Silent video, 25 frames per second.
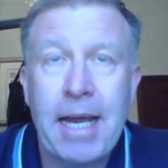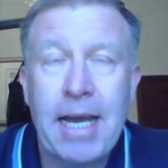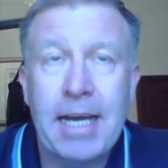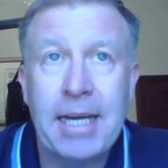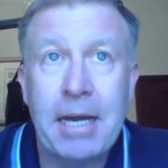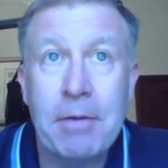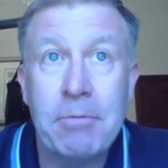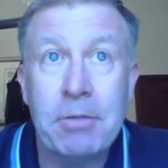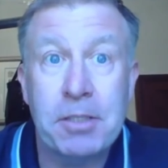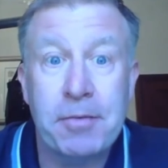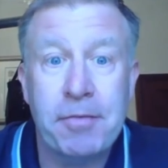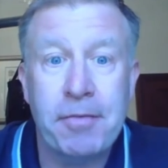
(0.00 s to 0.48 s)

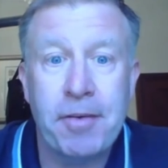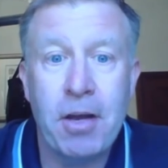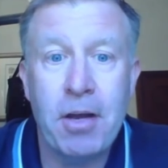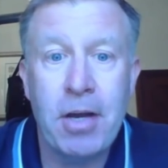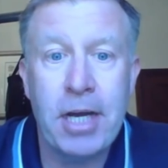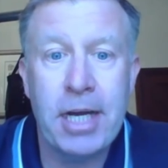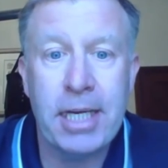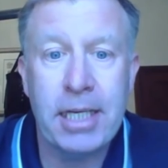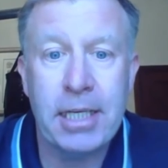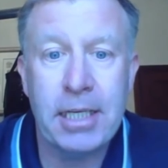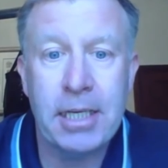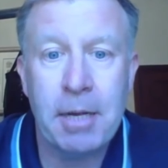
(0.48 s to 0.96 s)
and I was
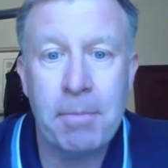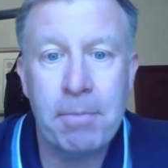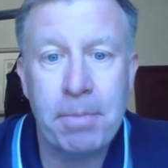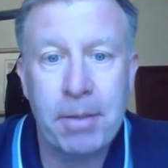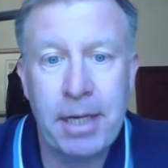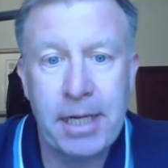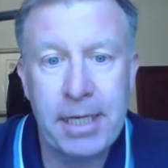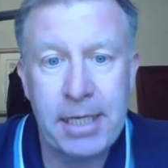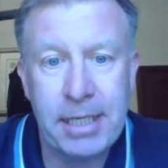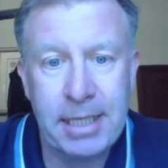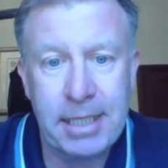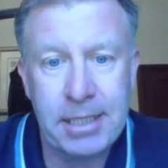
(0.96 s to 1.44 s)
flying, and I
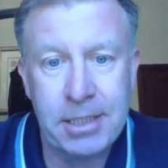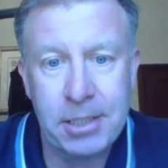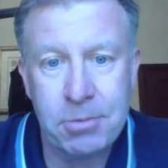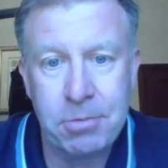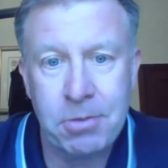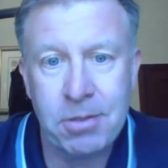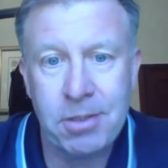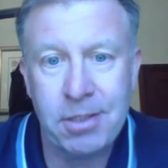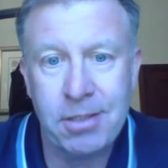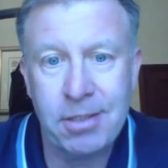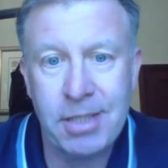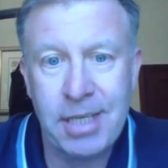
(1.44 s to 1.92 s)
played
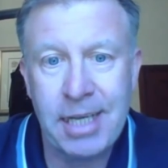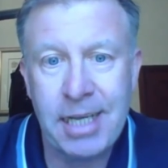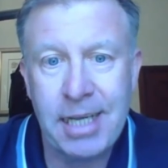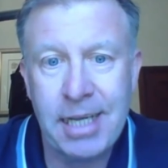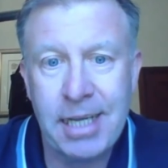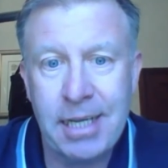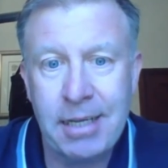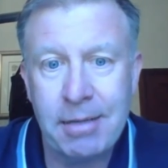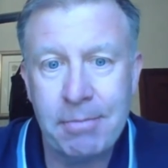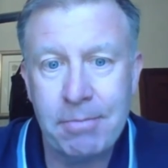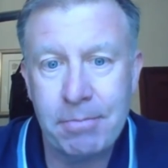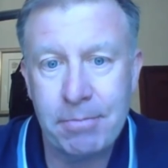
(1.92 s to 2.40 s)
against one of
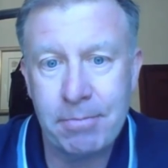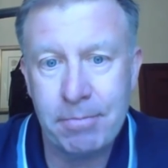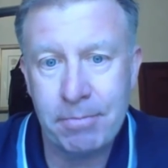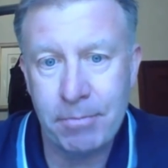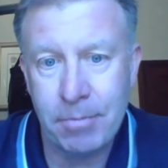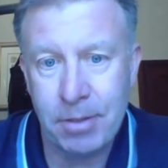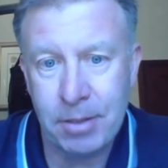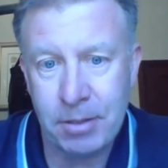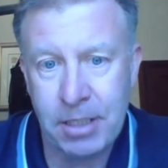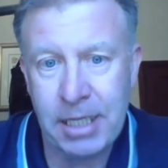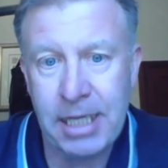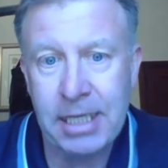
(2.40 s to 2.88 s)
their
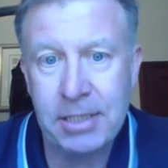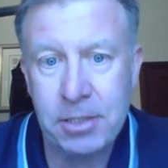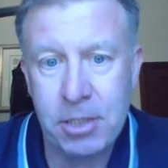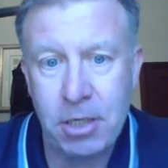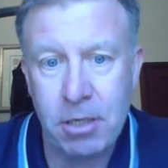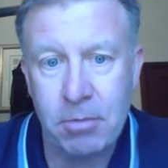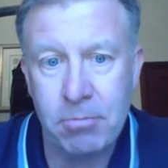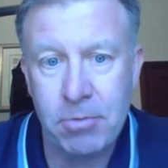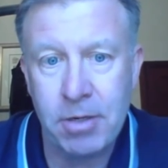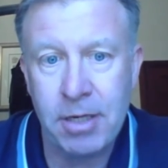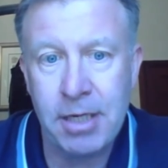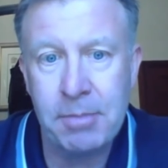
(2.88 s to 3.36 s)

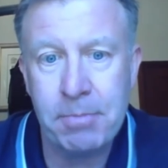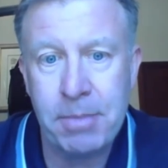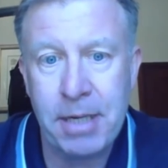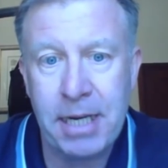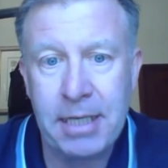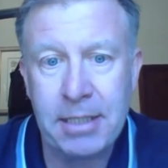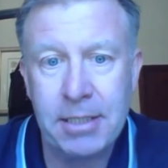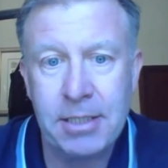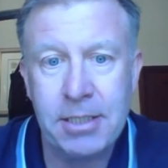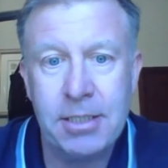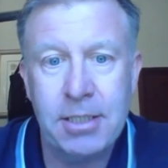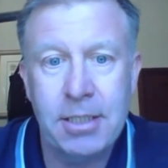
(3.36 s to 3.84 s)
top right
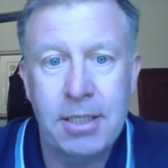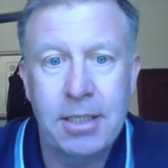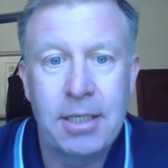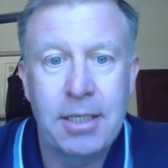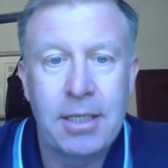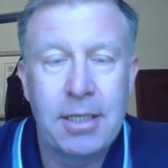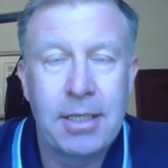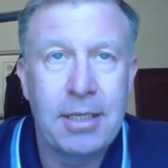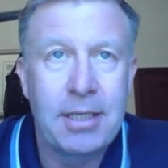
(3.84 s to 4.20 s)
backs.